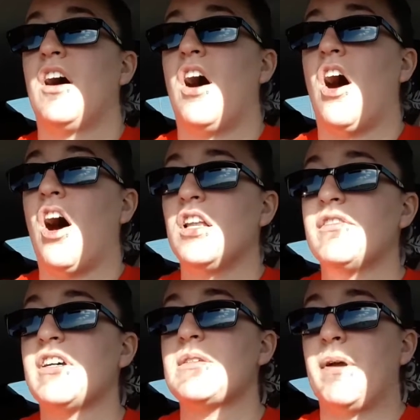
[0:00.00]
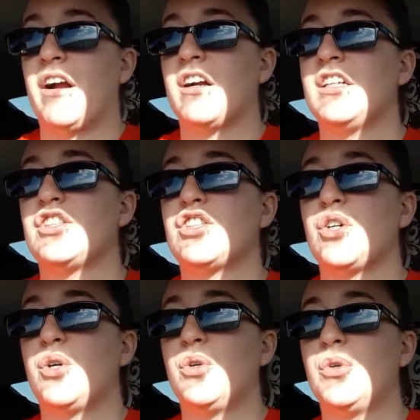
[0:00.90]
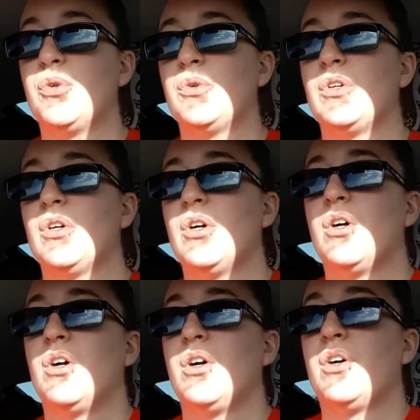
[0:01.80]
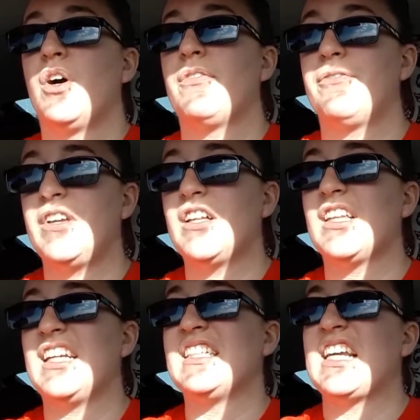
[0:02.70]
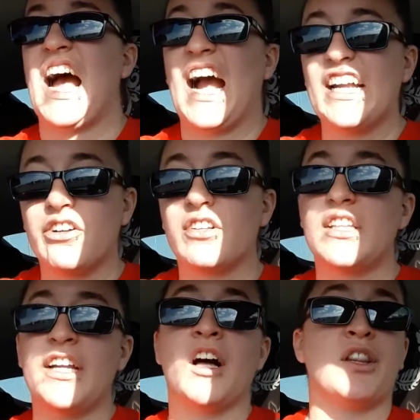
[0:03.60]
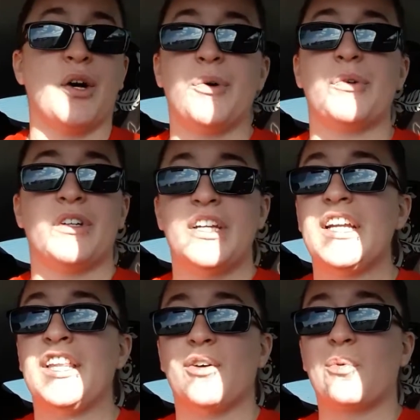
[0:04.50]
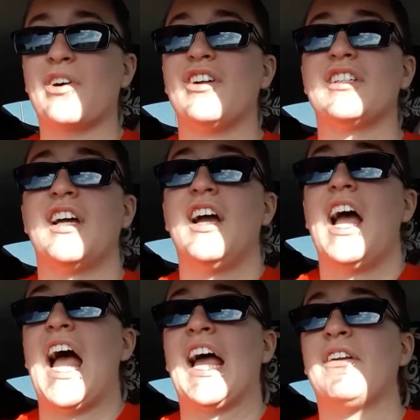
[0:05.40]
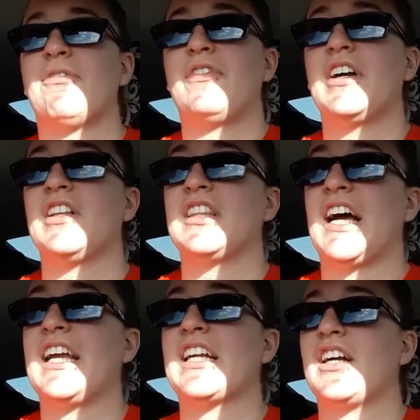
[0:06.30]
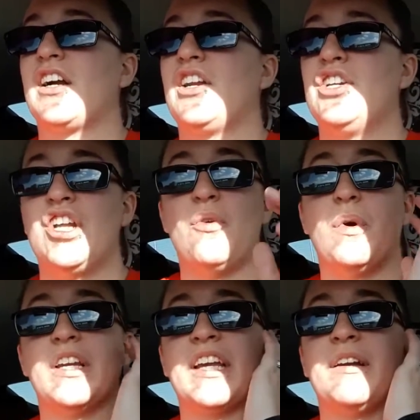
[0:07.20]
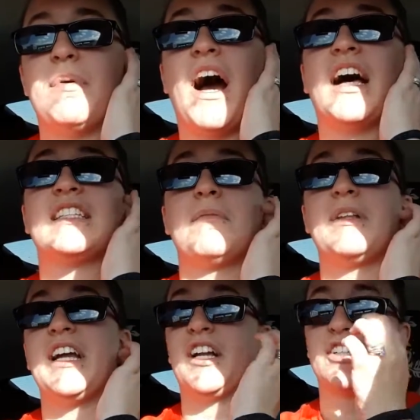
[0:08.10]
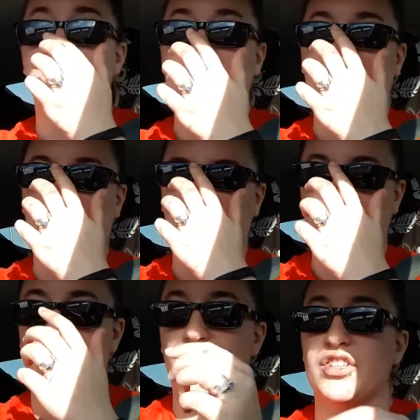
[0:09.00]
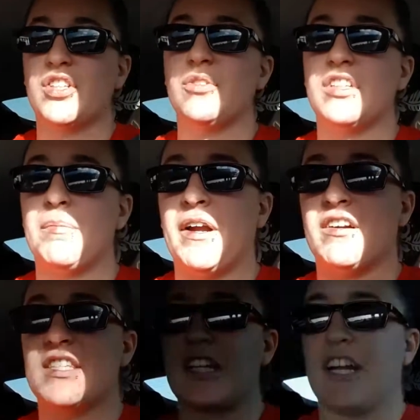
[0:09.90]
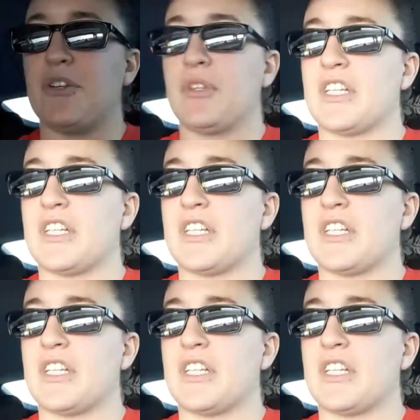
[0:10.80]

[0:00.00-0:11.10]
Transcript: all of us parents who feel entirely alone in the world and feel like no one can possibly understand our struggles. Those are the parents that I do this